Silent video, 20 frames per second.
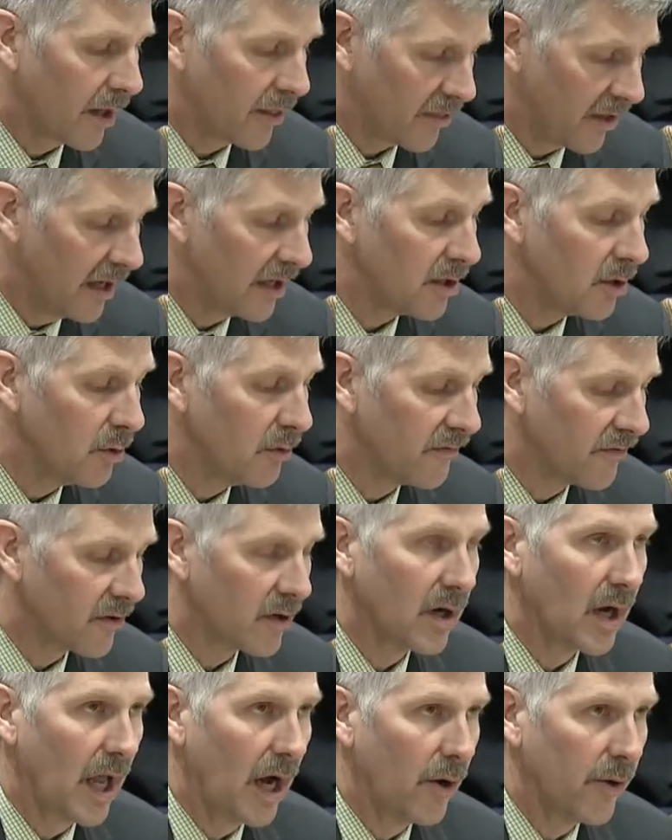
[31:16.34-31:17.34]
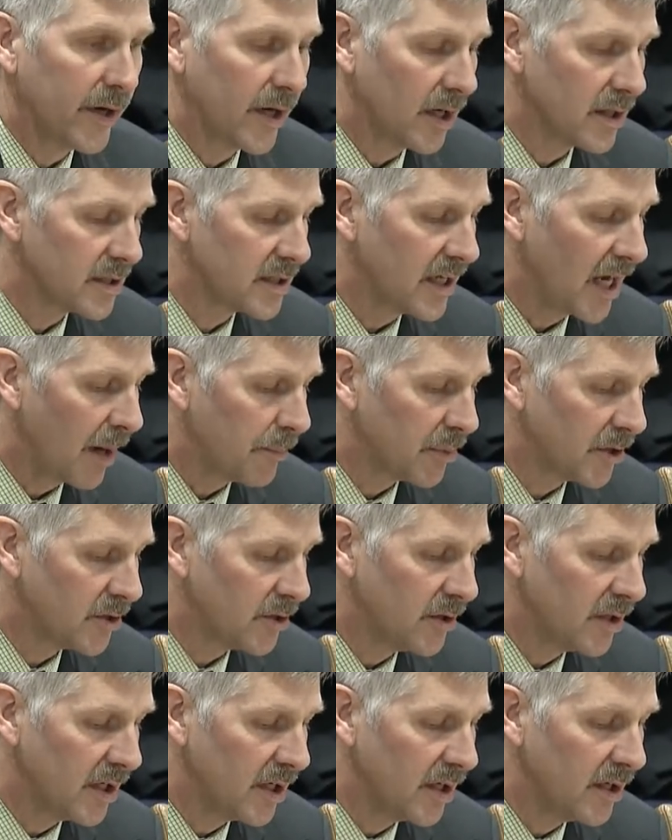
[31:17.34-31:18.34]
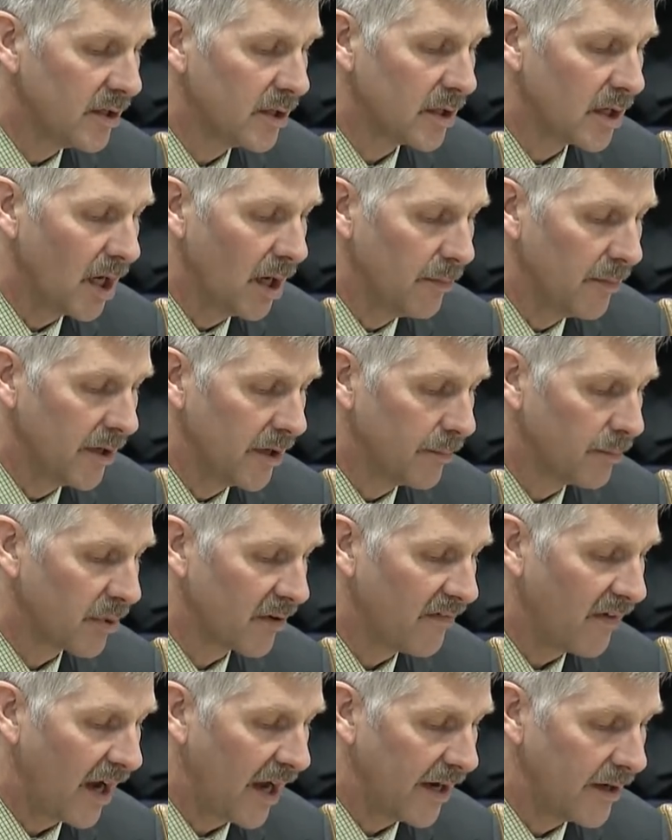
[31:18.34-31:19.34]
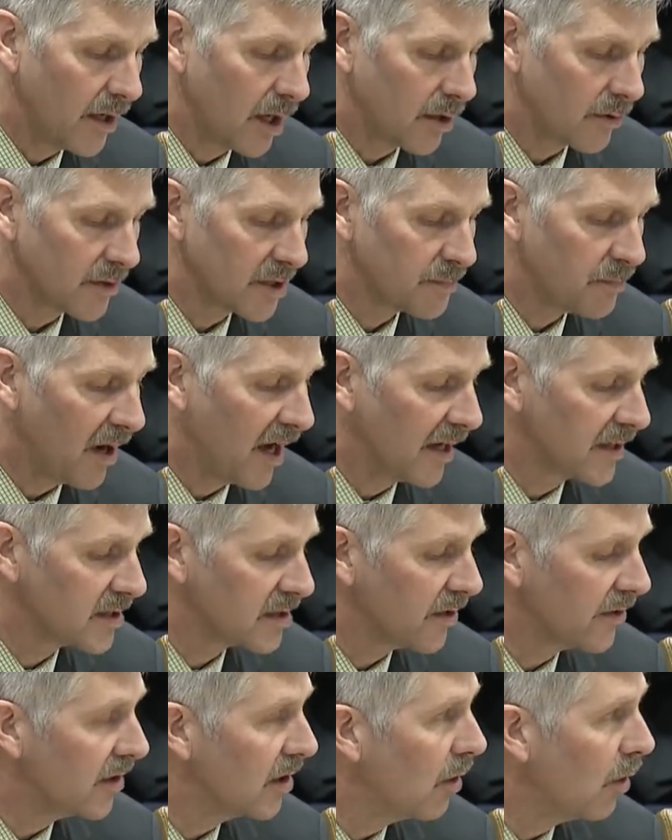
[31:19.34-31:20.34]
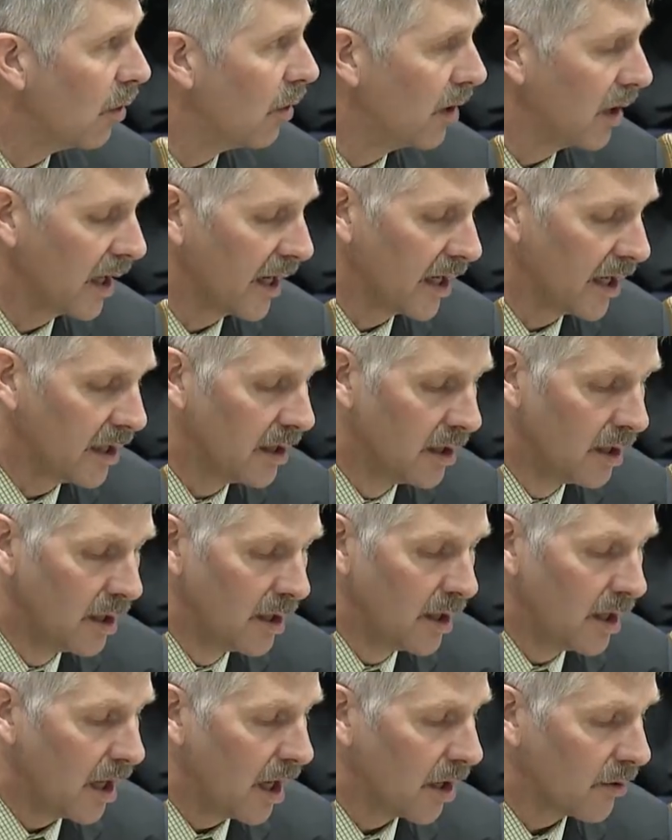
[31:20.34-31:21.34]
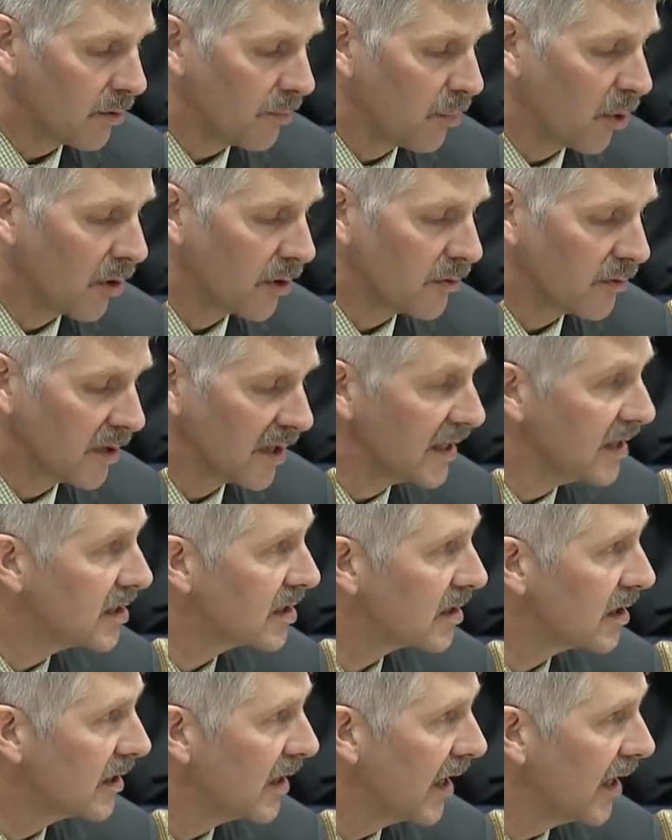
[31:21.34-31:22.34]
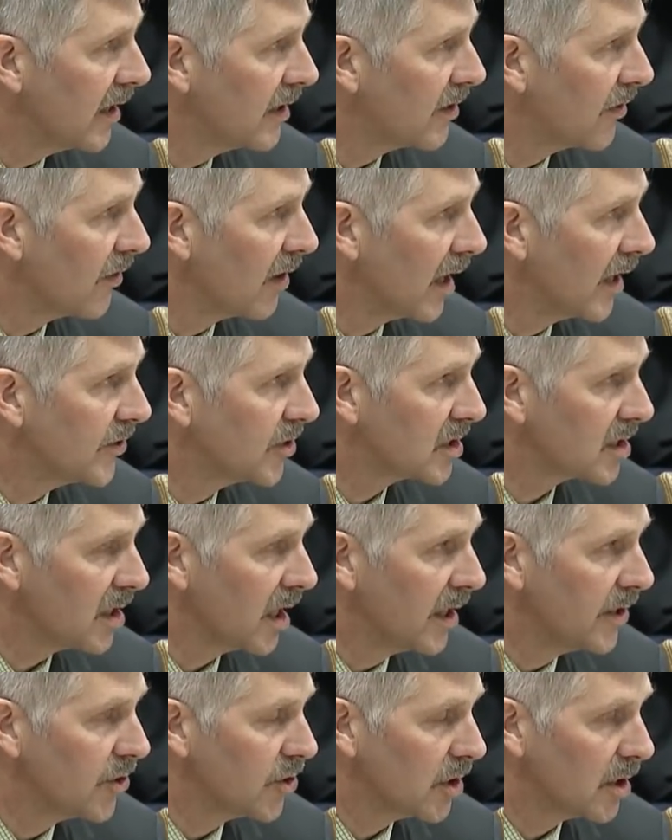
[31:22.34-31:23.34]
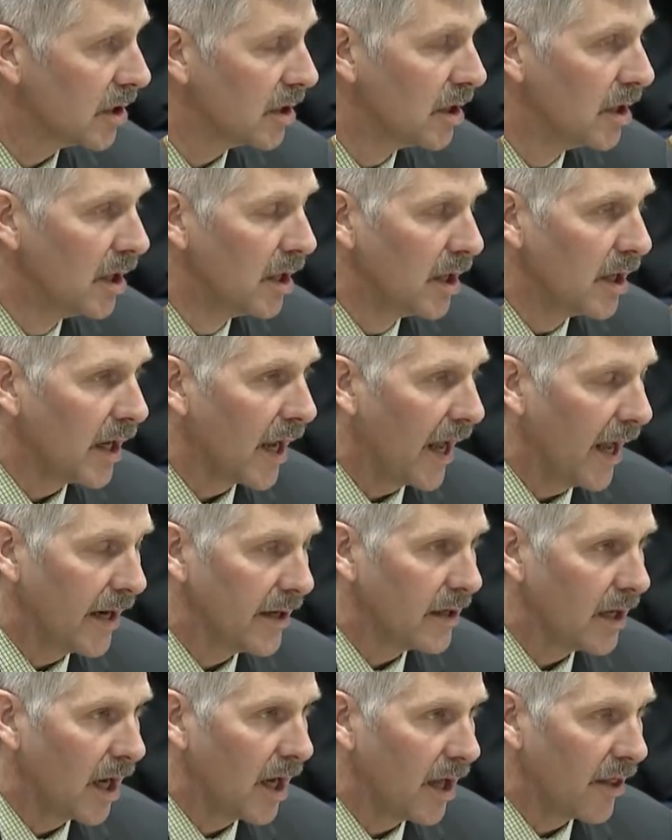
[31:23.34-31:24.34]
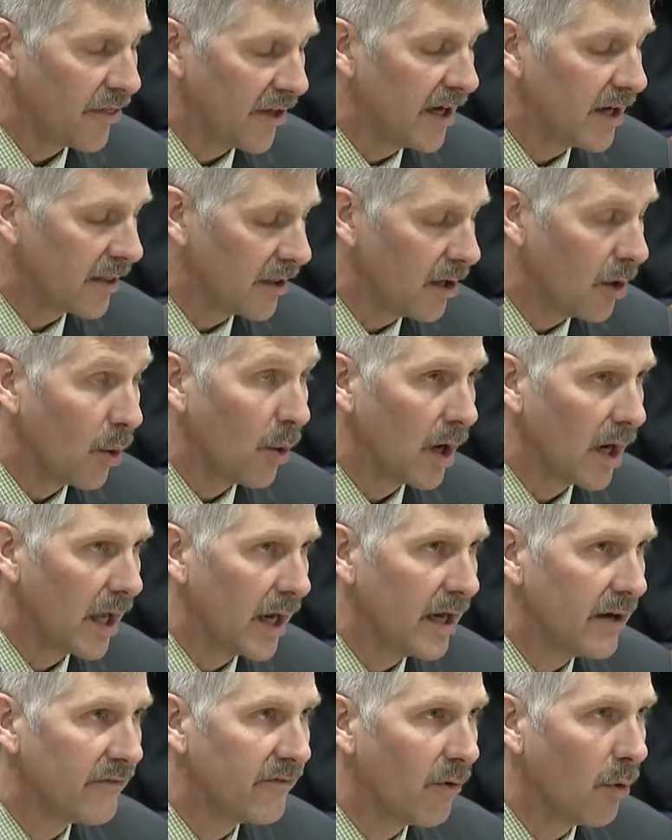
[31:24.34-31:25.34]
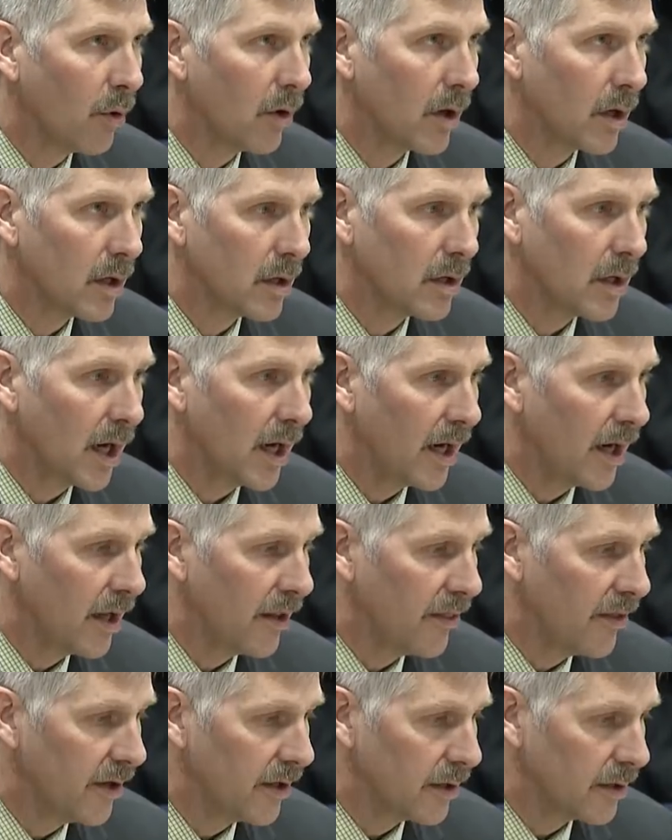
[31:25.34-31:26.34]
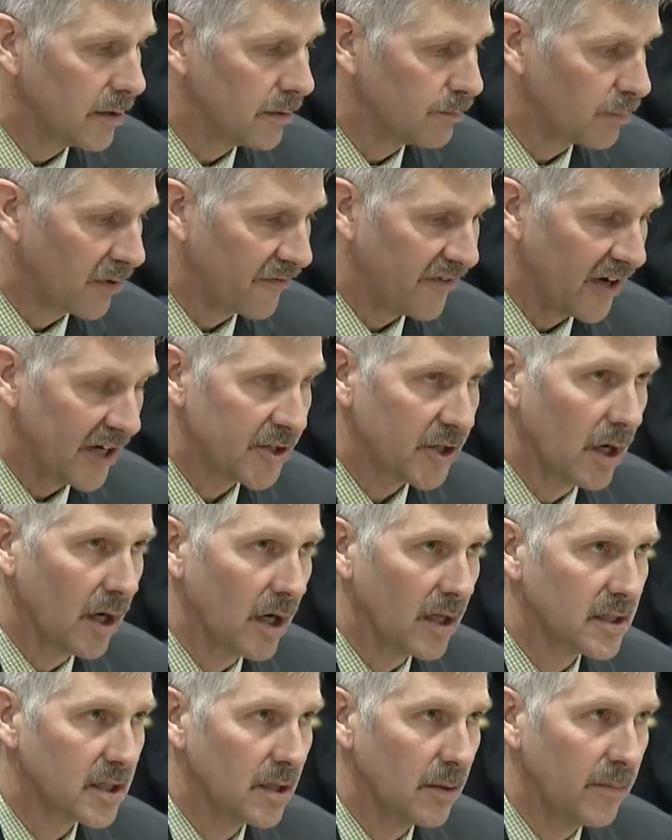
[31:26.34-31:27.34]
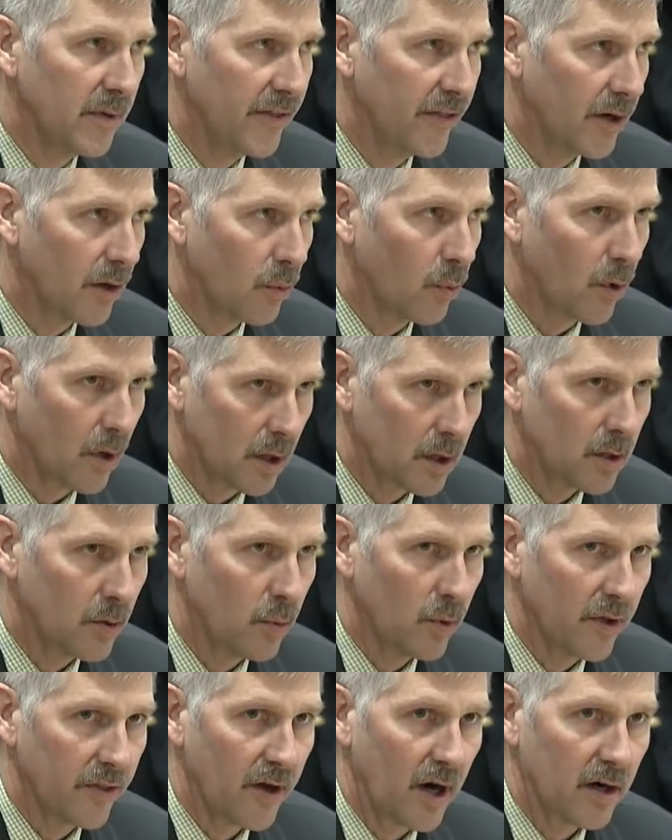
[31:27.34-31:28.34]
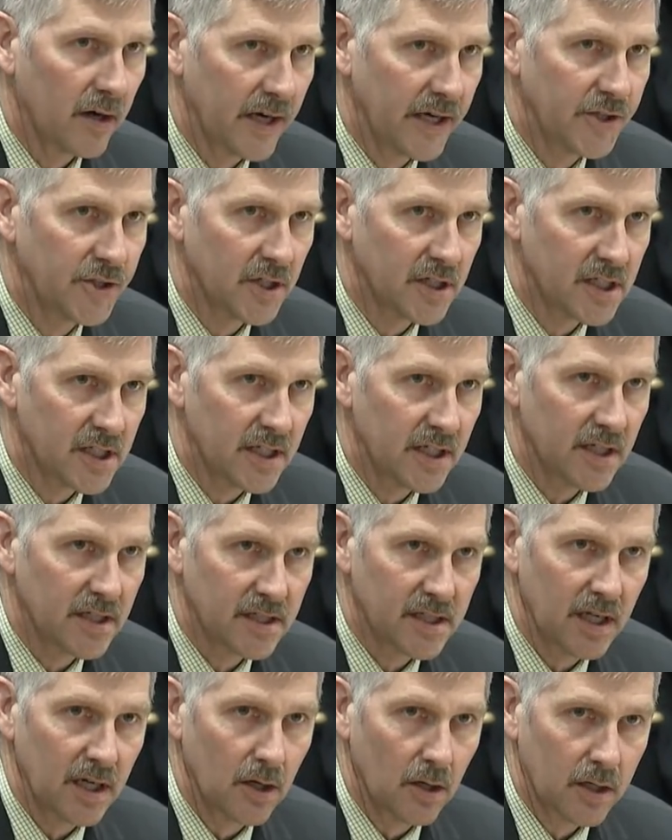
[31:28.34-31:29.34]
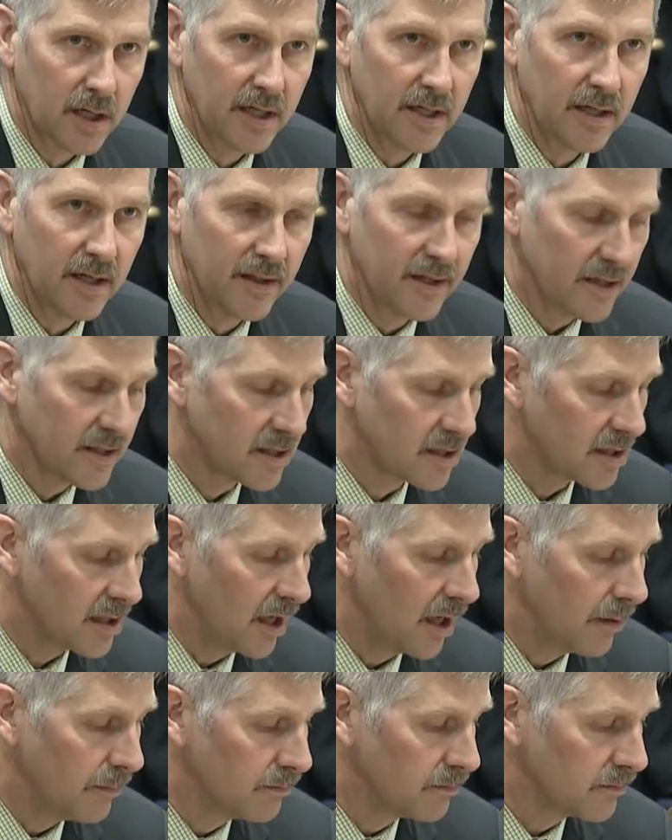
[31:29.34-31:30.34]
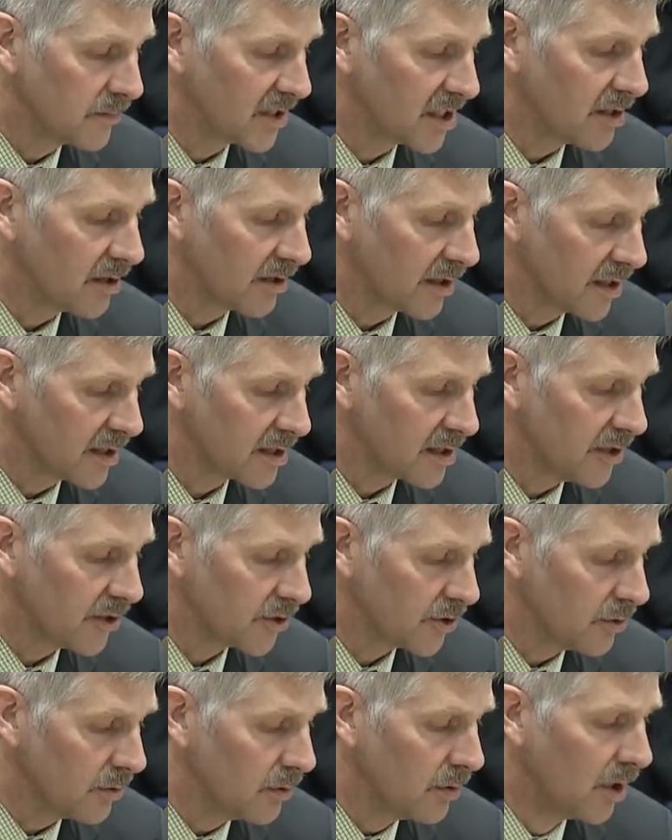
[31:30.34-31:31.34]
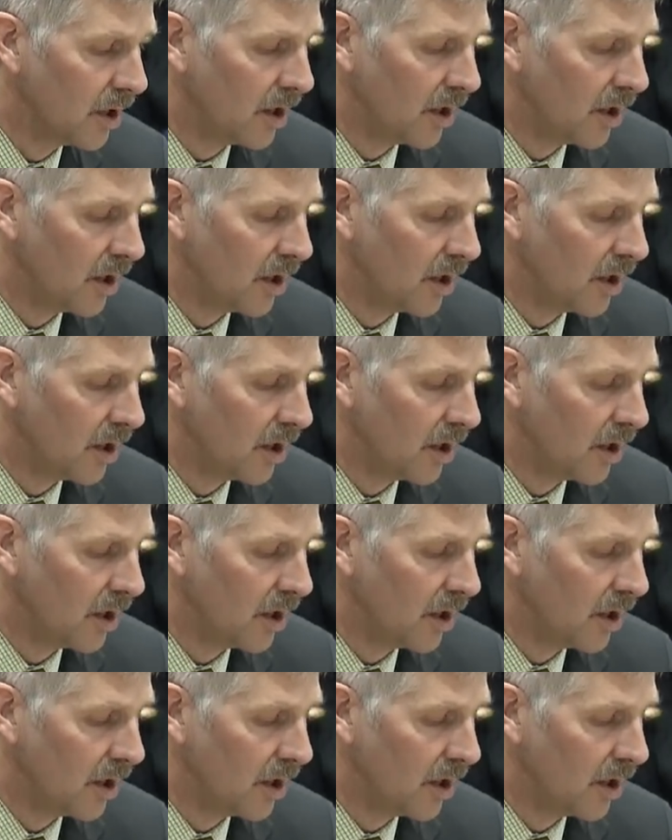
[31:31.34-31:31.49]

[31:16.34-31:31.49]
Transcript: to thank you for allowing us the opportunity to come and provide our response to the OLA report released today to the legislature, and thank the OLA for their professionalism and their work with our agency as they look into this serious issue